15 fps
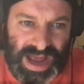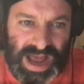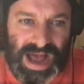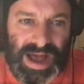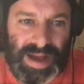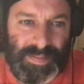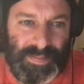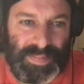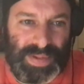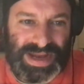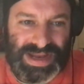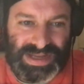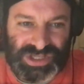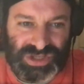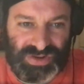Um, yeah. But
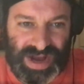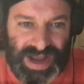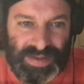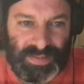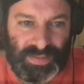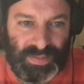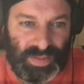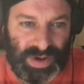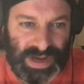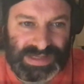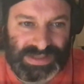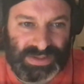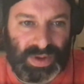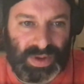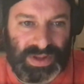Instagram
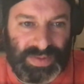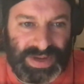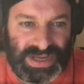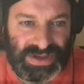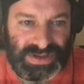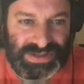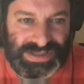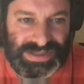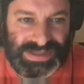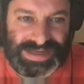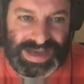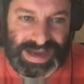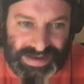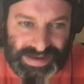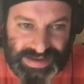is the one that we use
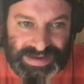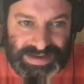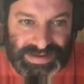daily.